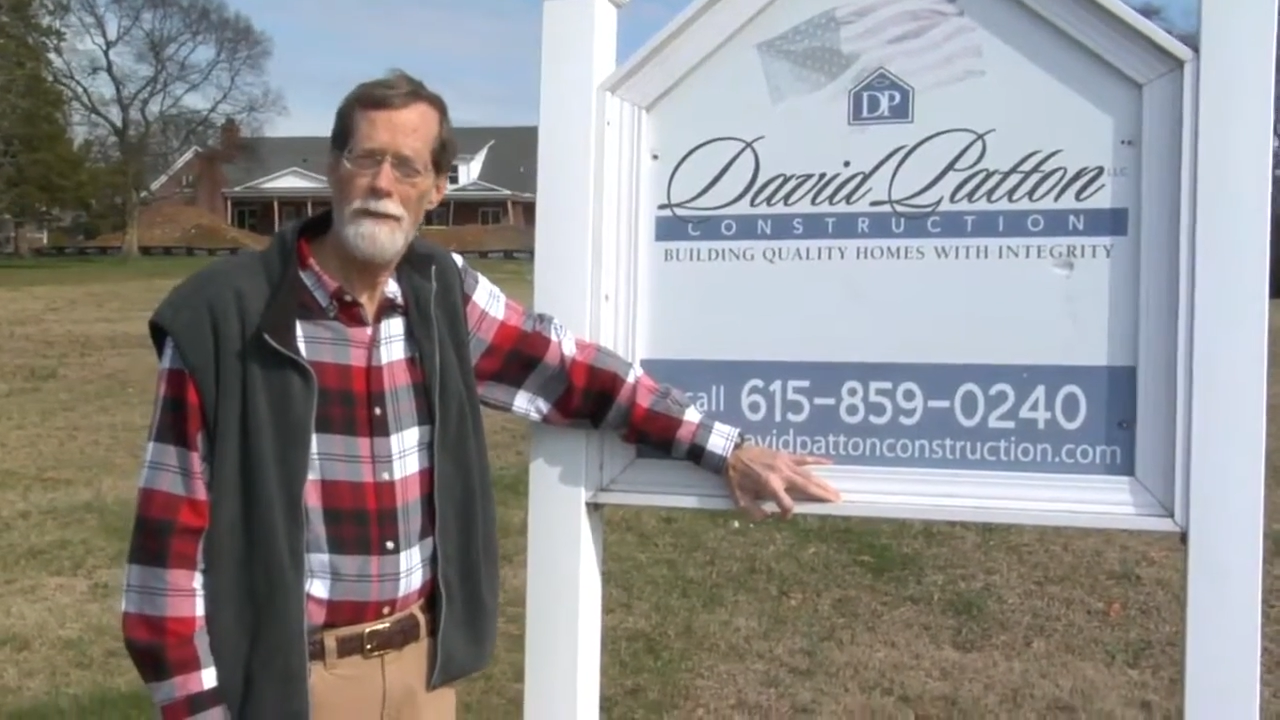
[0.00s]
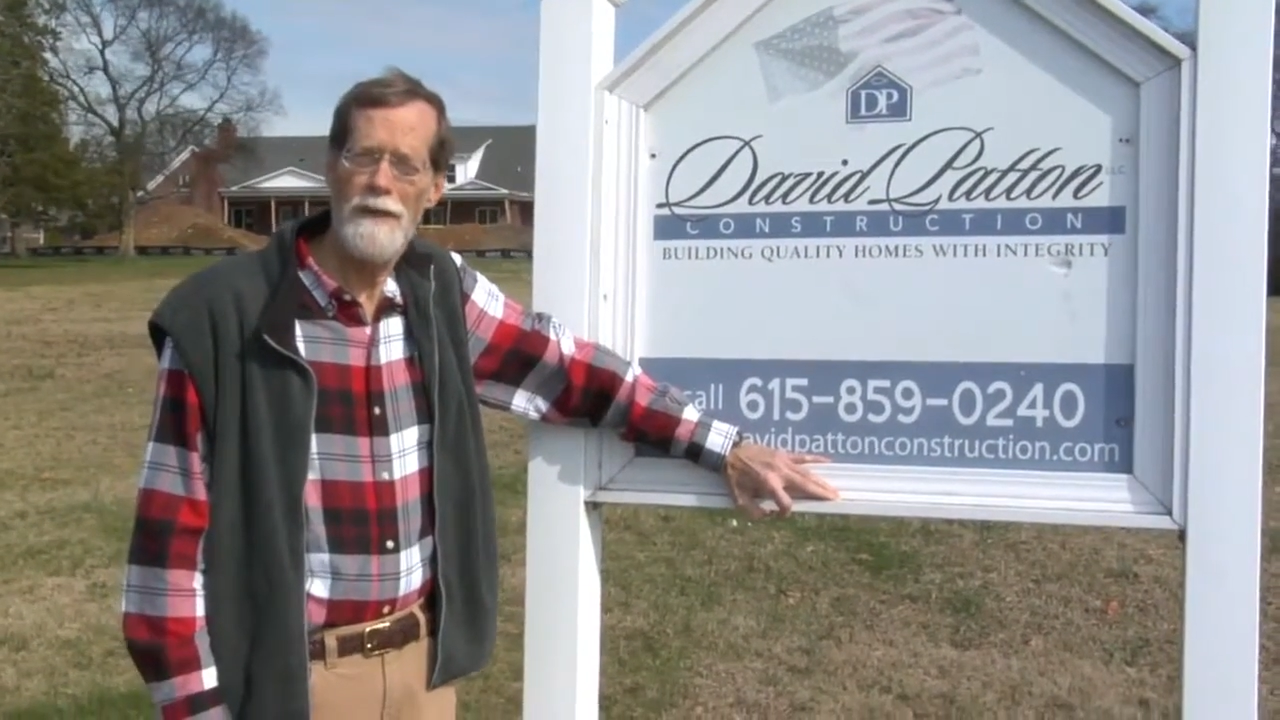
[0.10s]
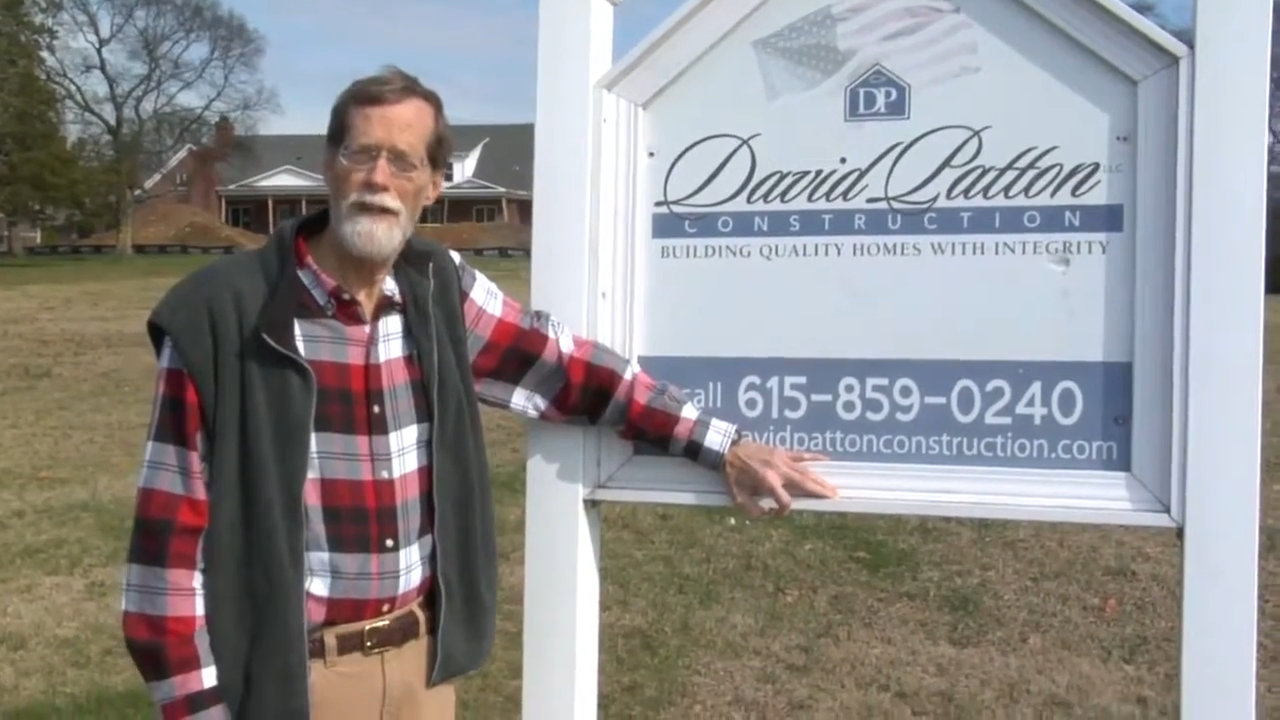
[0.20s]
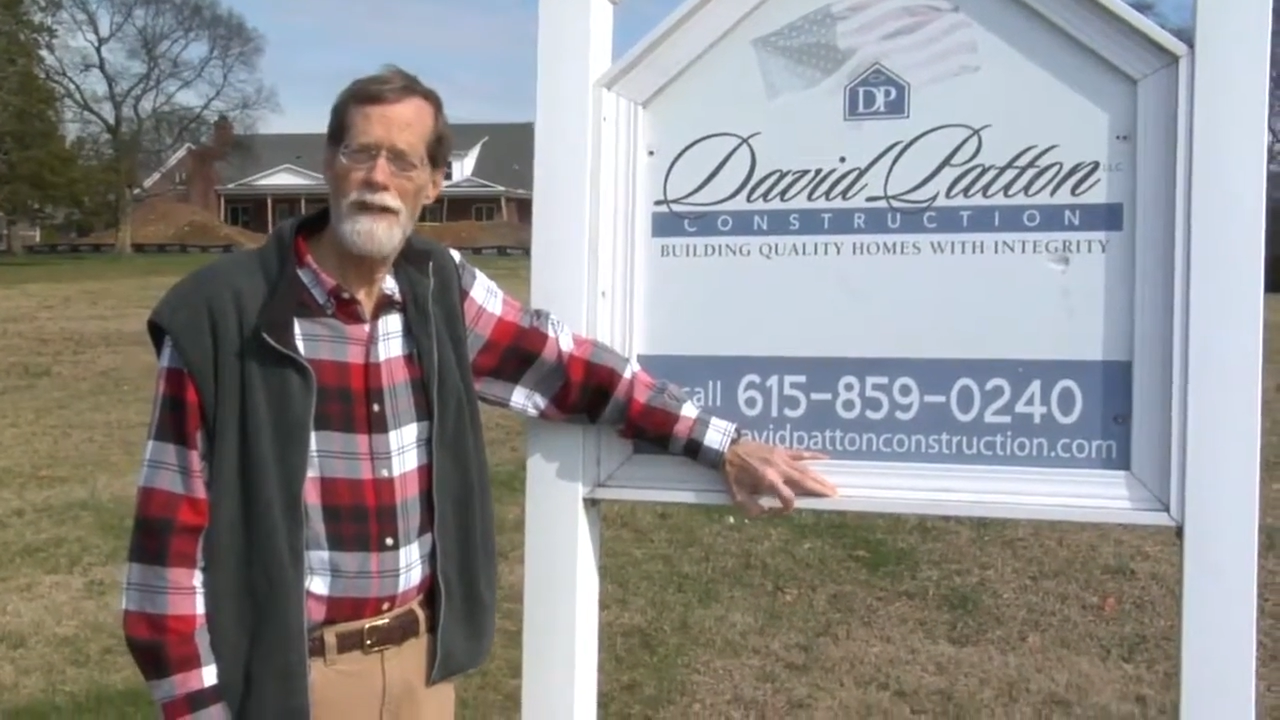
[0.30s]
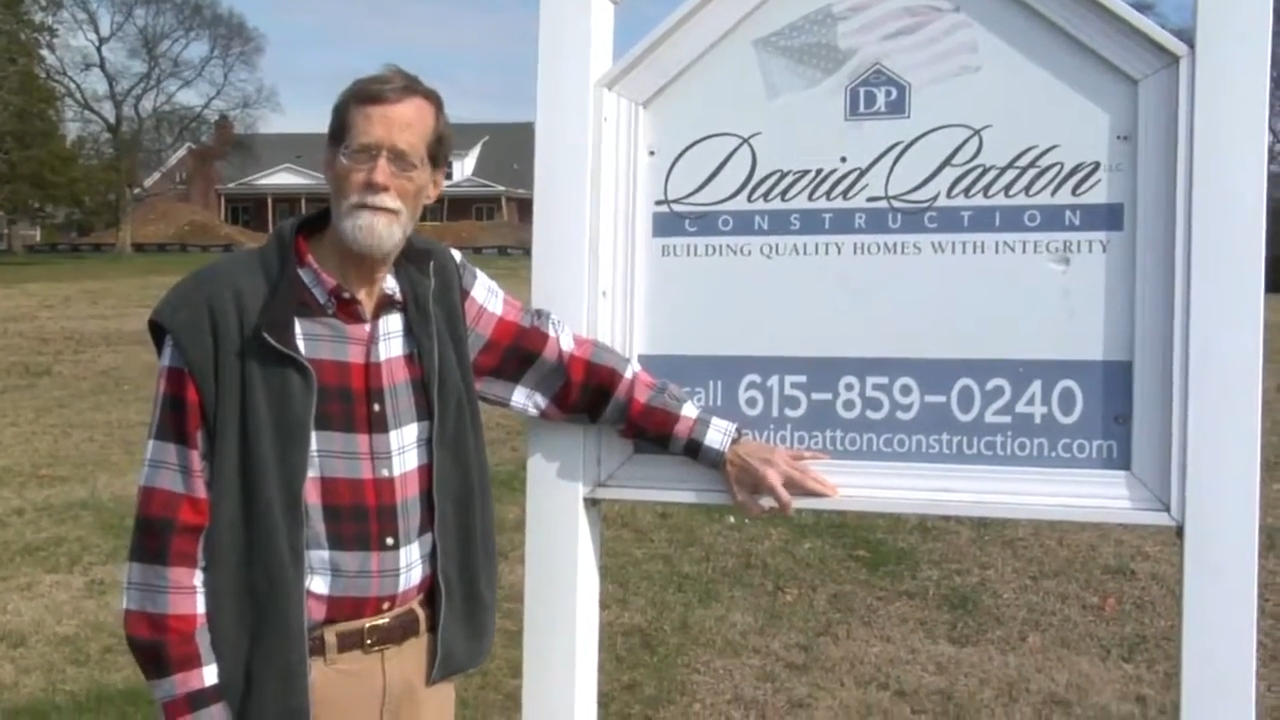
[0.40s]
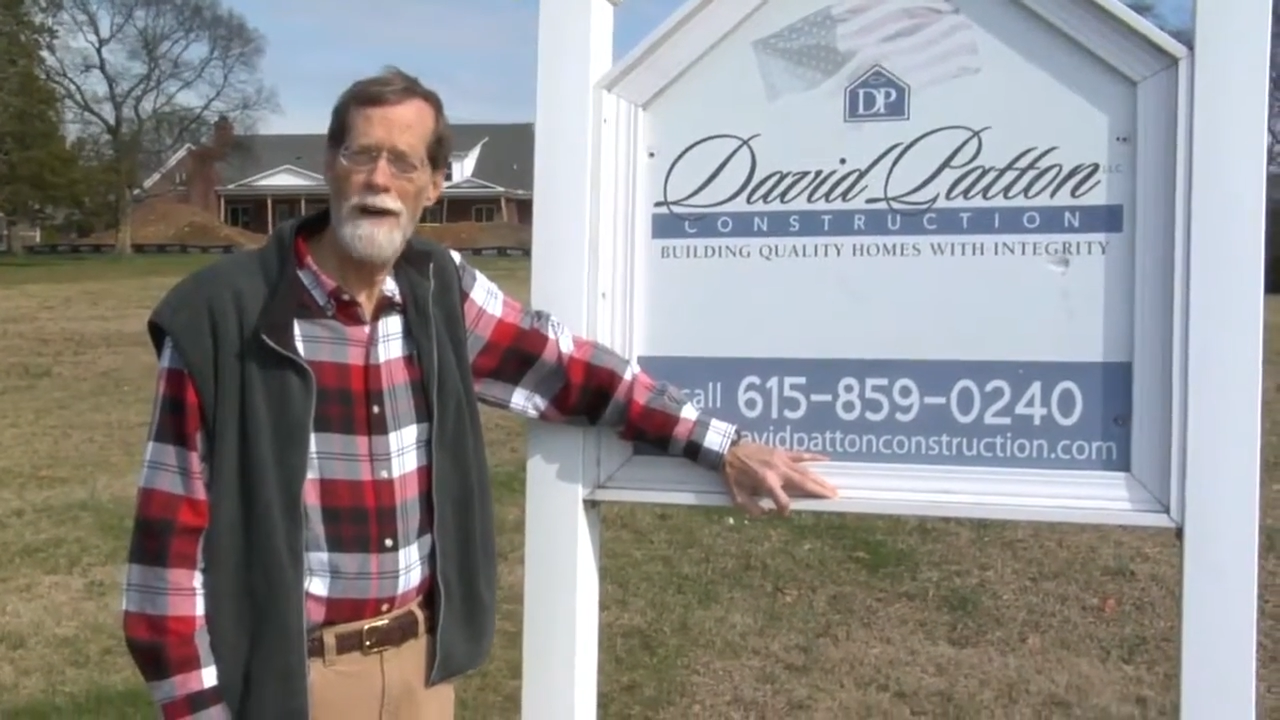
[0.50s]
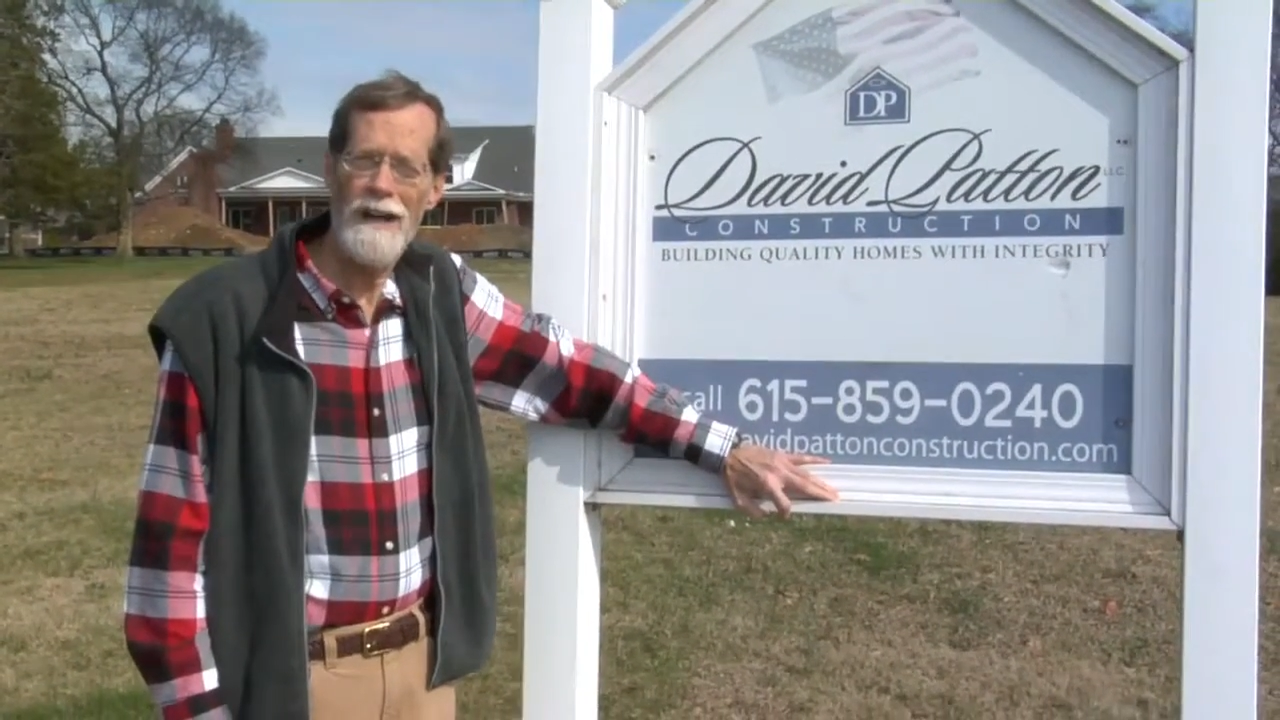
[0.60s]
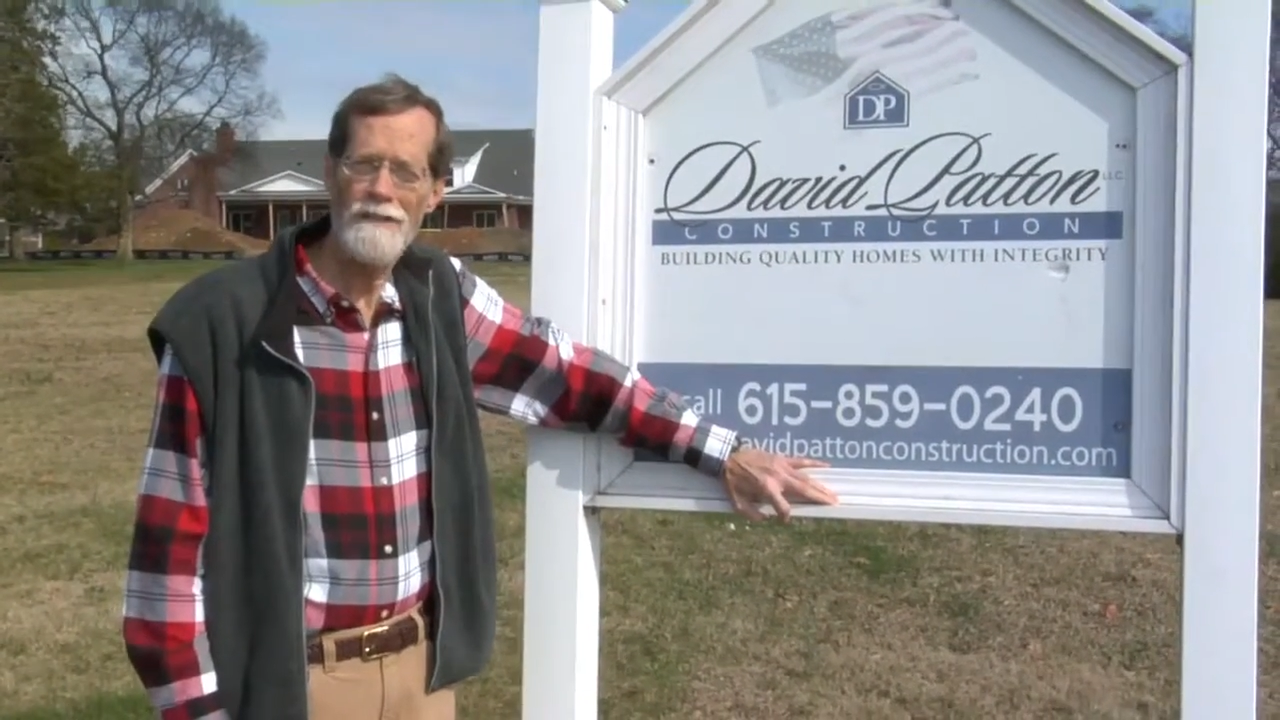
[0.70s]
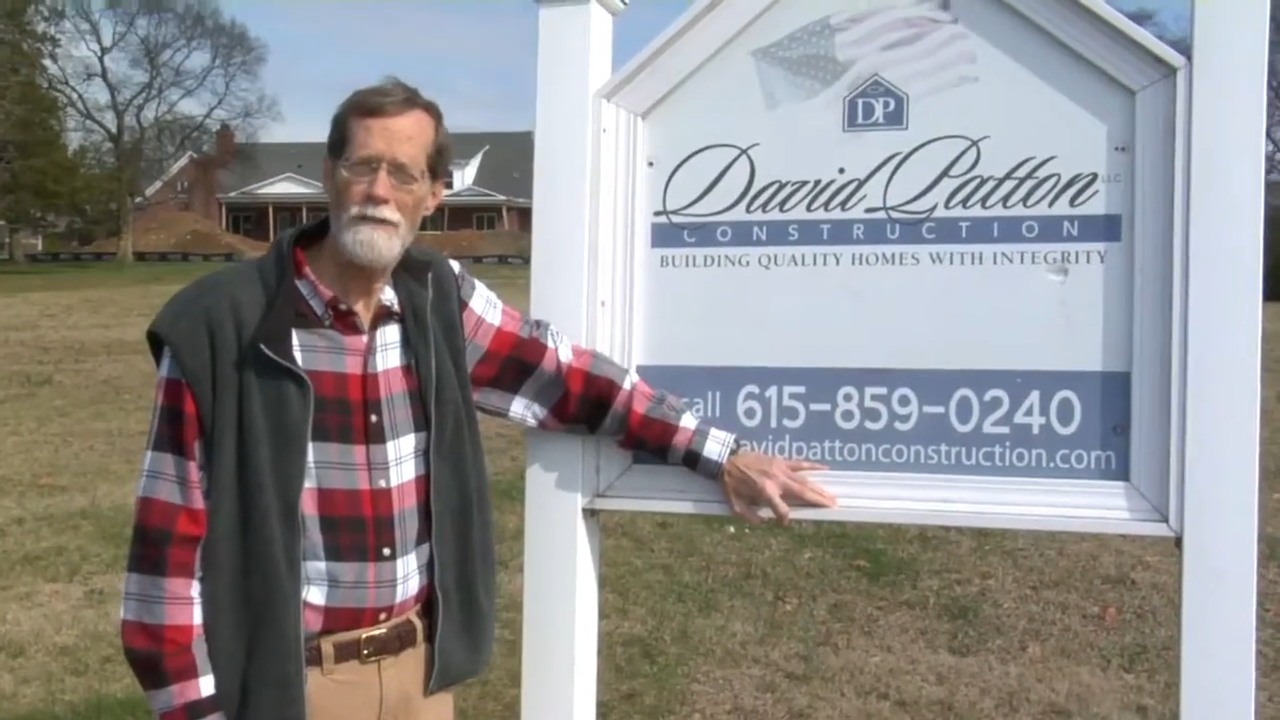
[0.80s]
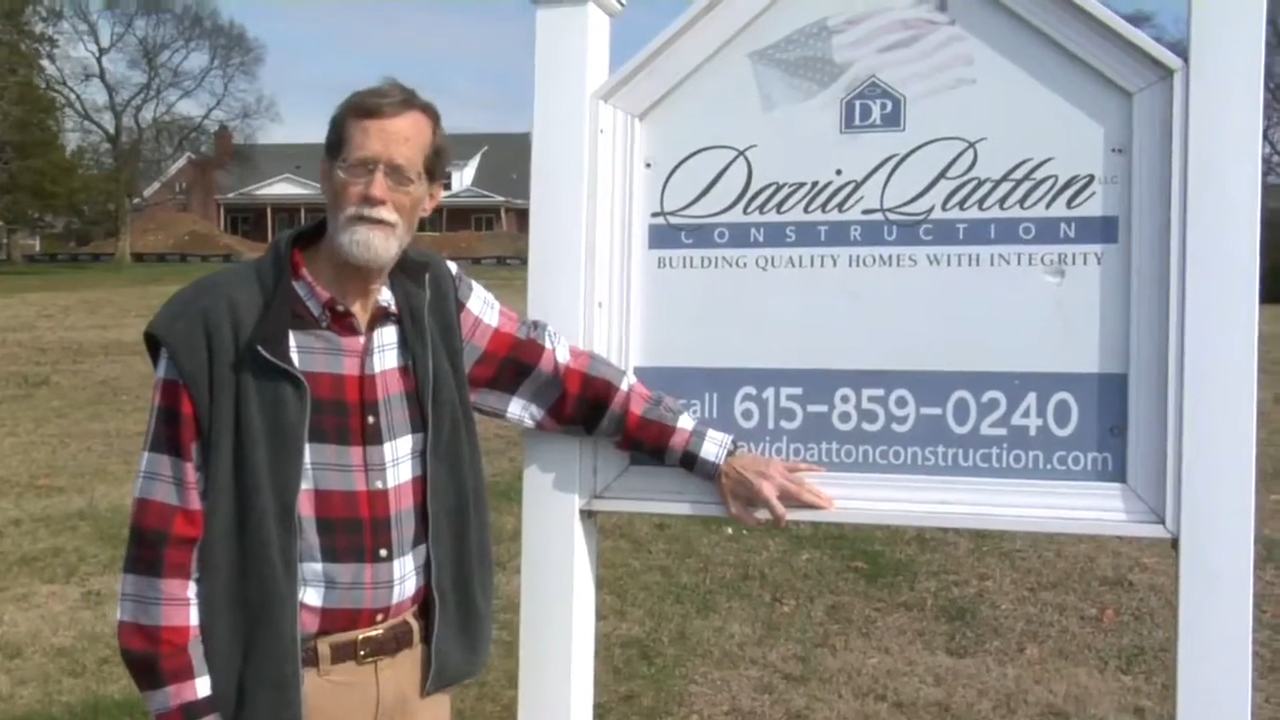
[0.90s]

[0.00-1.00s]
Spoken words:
put it in the box.